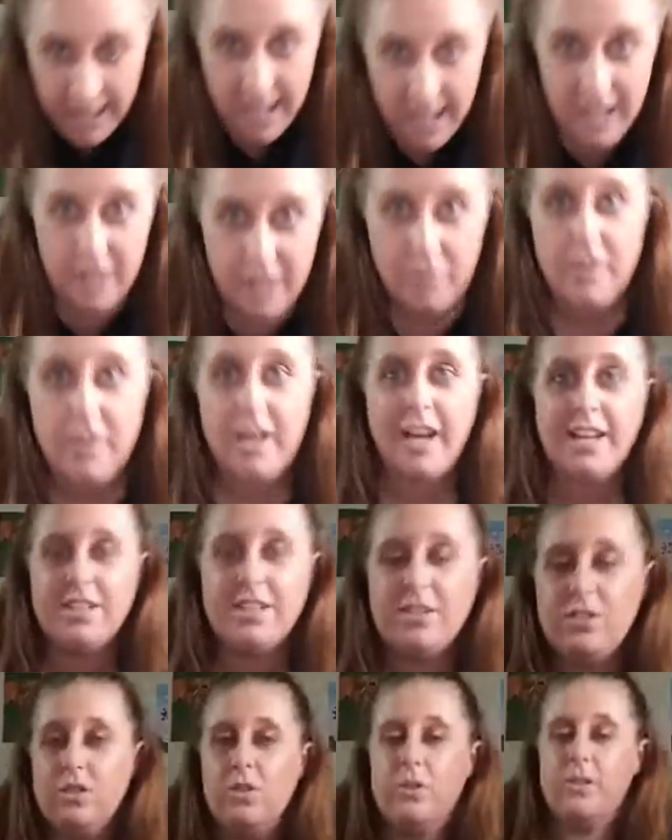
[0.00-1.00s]
if you
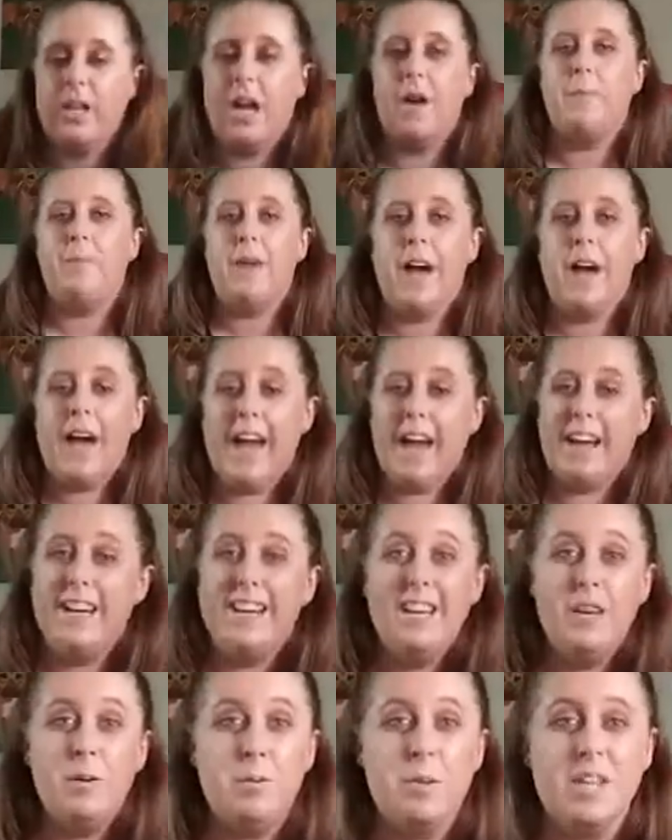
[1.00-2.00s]
guys do not mind,
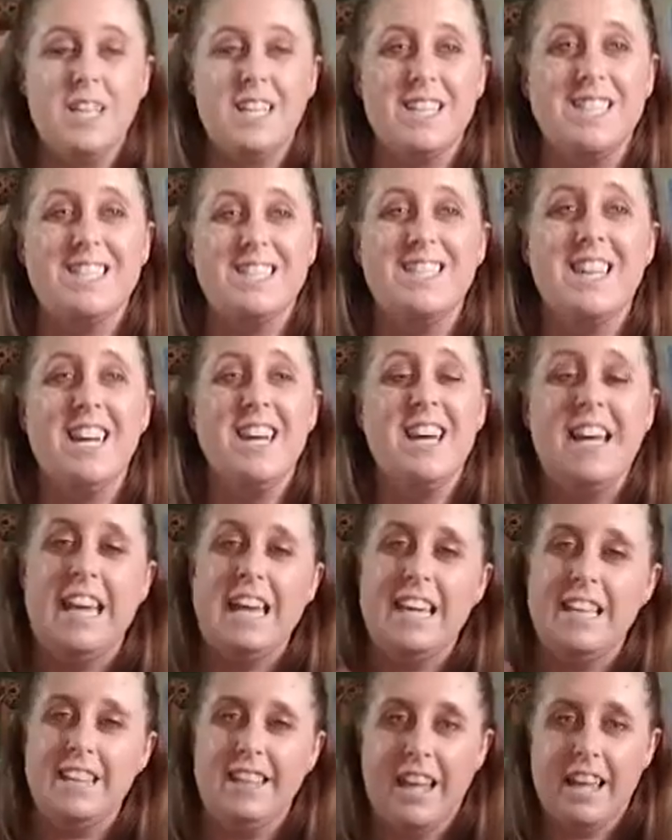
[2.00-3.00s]
please
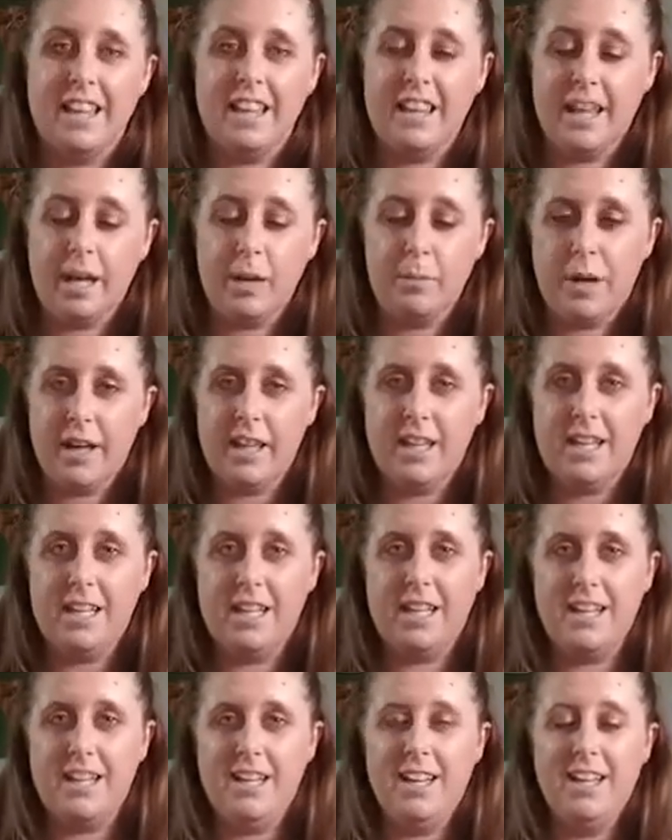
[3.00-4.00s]
hit that like
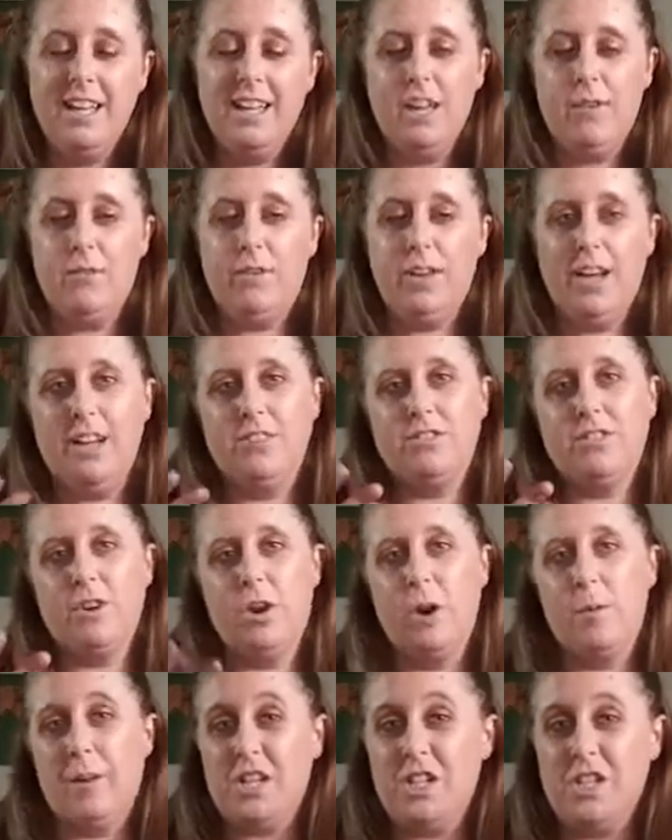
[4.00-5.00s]
button. If you guys are
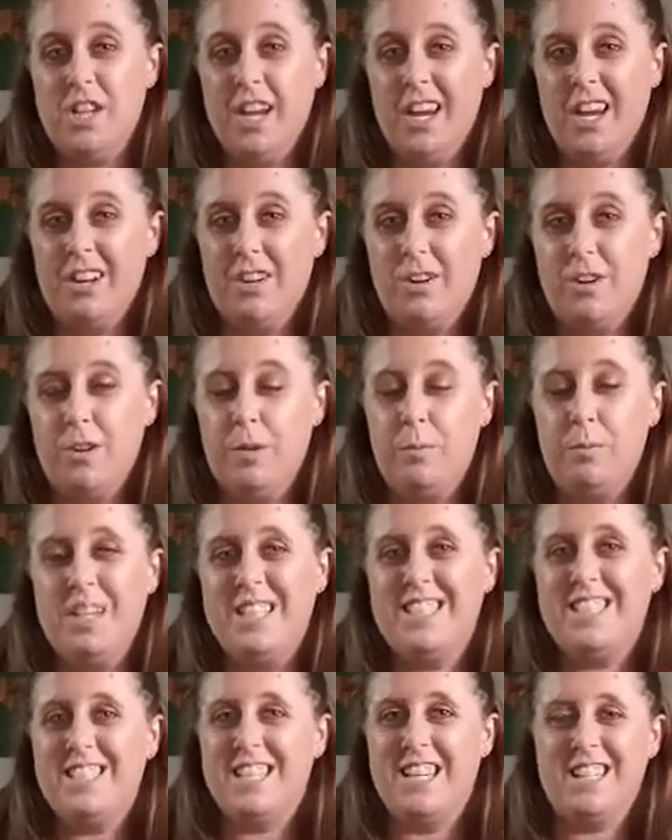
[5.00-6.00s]
on my channel,
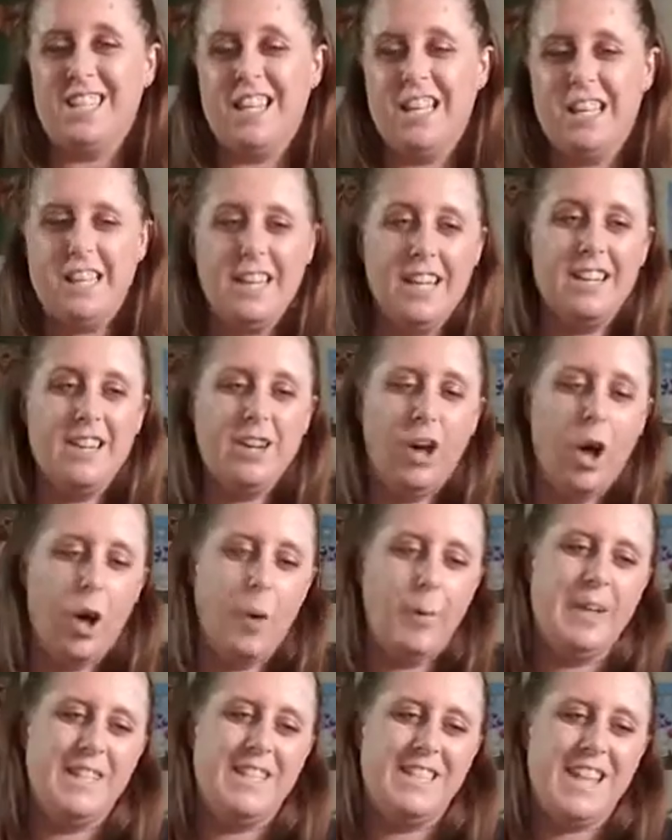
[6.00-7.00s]
please hit that like,
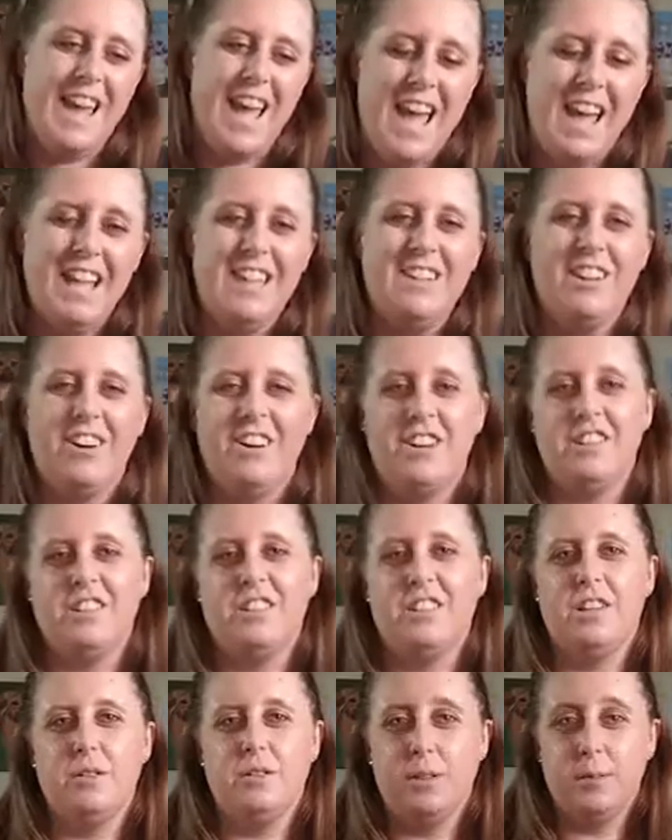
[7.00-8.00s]
comment, and
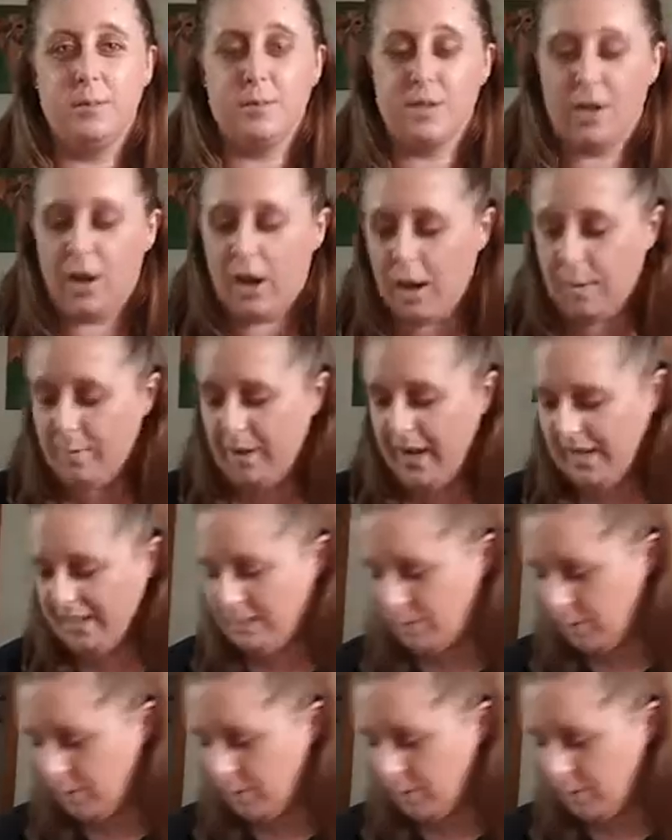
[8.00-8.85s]
also subscribe as